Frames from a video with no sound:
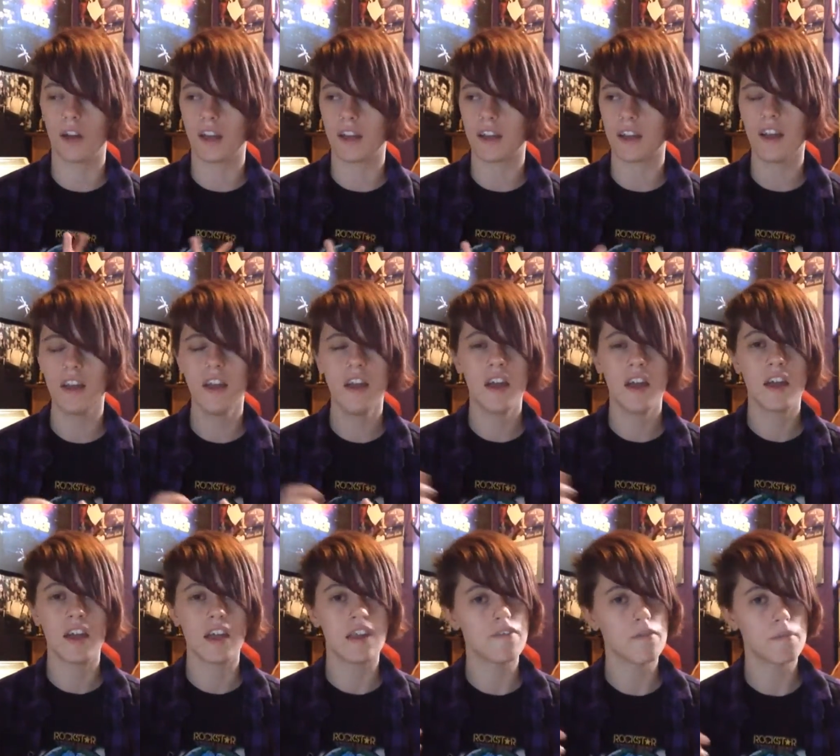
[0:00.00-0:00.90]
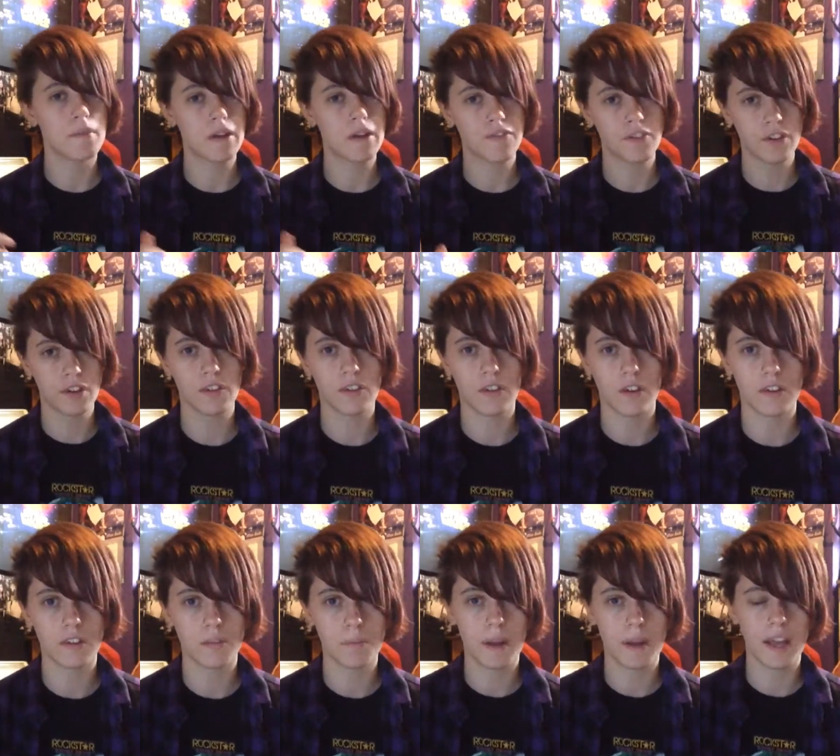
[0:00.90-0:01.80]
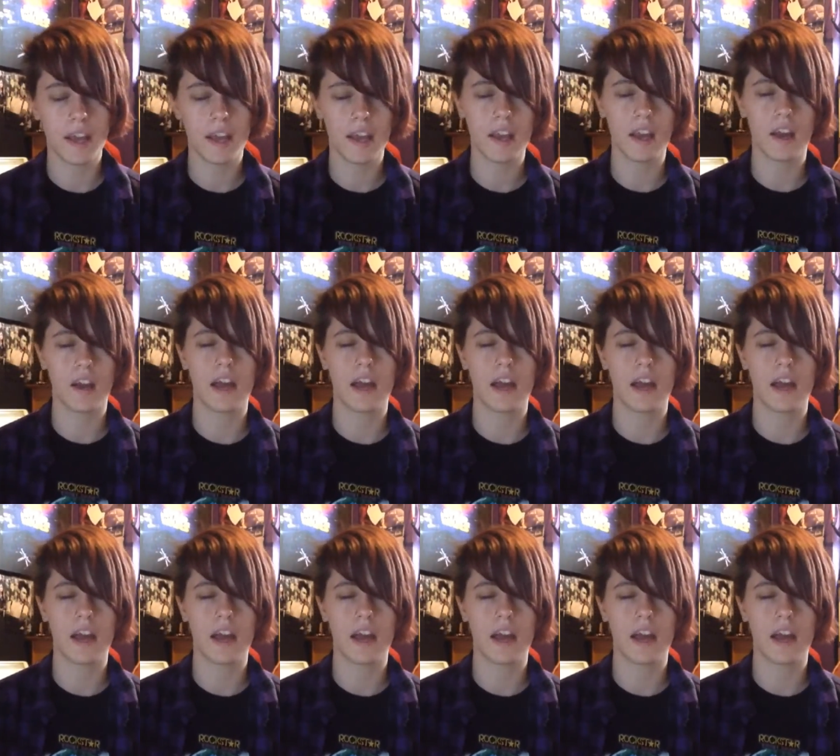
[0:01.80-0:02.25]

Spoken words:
Like, even my first cosplay,